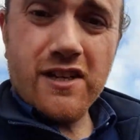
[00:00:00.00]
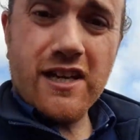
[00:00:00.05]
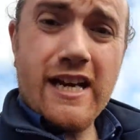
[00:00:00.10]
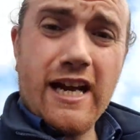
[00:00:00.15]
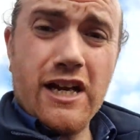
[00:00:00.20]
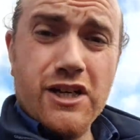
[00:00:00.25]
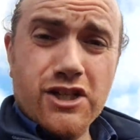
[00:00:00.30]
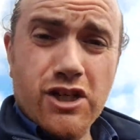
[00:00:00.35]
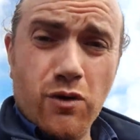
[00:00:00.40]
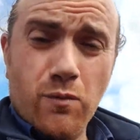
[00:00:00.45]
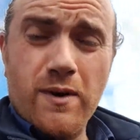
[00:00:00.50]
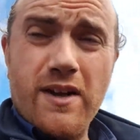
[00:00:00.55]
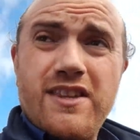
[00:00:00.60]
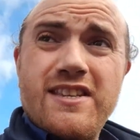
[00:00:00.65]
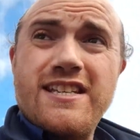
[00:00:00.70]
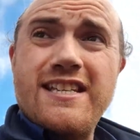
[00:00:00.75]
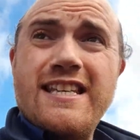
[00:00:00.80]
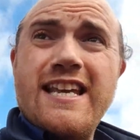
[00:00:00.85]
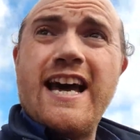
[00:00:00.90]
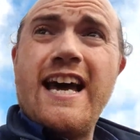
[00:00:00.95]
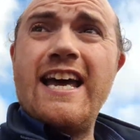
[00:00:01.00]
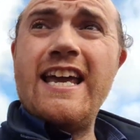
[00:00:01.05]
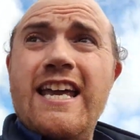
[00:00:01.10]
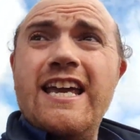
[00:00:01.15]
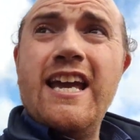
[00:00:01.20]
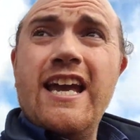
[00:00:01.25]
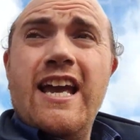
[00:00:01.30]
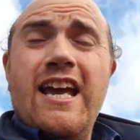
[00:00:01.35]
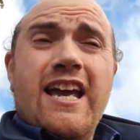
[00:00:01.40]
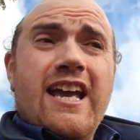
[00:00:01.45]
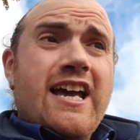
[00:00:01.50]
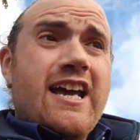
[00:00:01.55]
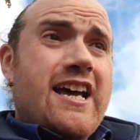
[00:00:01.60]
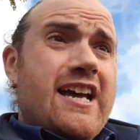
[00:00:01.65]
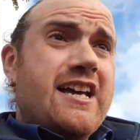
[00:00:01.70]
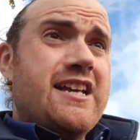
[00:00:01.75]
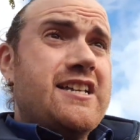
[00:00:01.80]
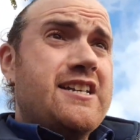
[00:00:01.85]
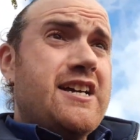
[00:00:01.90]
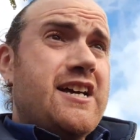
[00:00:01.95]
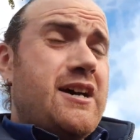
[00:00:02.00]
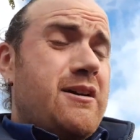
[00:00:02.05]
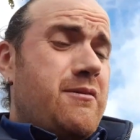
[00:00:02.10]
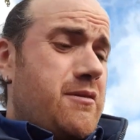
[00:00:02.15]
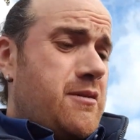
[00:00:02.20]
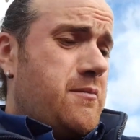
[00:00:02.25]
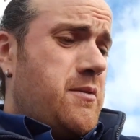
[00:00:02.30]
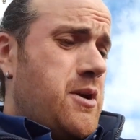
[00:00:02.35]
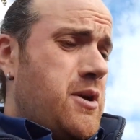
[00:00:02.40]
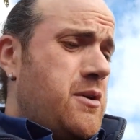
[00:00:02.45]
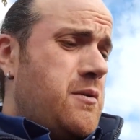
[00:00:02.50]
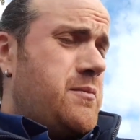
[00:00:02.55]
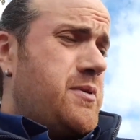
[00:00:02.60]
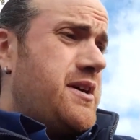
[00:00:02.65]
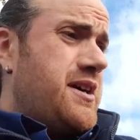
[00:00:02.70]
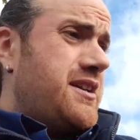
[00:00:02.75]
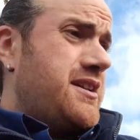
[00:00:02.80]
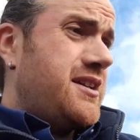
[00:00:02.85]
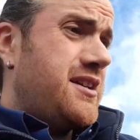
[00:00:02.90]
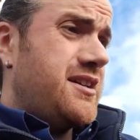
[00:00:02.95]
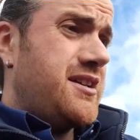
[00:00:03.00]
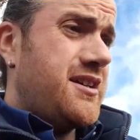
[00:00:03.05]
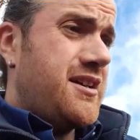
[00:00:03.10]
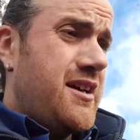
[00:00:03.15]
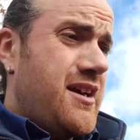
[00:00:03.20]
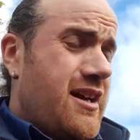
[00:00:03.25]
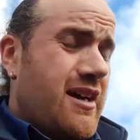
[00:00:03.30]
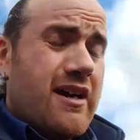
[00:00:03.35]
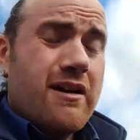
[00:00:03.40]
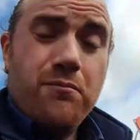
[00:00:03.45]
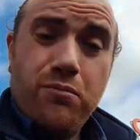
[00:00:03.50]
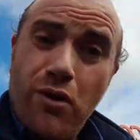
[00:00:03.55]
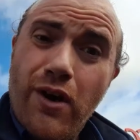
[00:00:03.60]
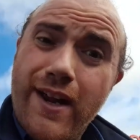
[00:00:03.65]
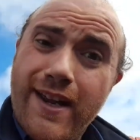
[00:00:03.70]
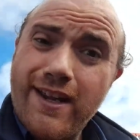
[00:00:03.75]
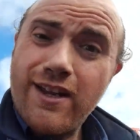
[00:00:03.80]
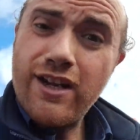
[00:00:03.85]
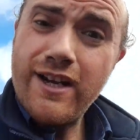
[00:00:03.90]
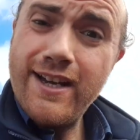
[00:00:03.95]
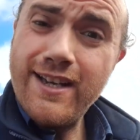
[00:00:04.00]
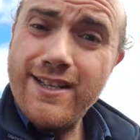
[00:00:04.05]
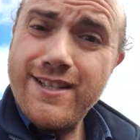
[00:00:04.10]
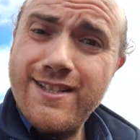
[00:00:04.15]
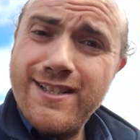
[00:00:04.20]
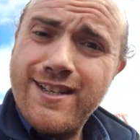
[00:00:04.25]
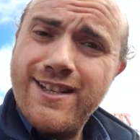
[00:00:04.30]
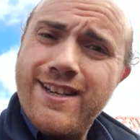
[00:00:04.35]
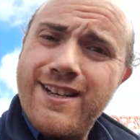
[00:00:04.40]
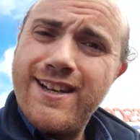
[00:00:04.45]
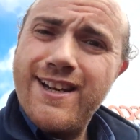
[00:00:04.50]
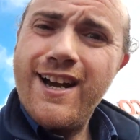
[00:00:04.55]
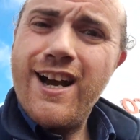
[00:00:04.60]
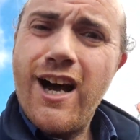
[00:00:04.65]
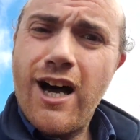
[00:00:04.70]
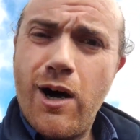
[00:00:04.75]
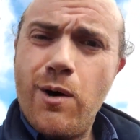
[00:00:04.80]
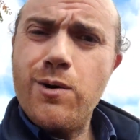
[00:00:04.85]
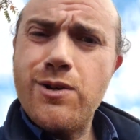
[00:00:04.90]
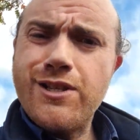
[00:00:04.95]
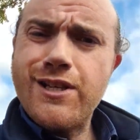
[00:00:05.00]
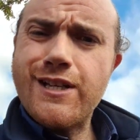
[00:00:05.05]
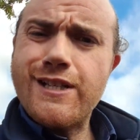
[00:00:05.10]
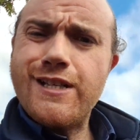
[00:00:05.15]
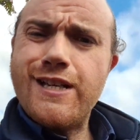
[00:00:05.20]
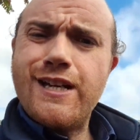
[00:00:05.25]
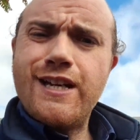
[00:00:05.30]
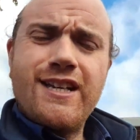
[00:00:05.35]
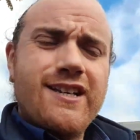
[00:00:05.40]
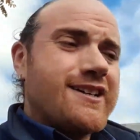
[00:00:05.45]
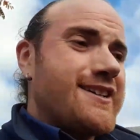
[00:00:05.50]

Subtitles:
to catch up with today. And I'm hoping and praying, guys, I will succeed.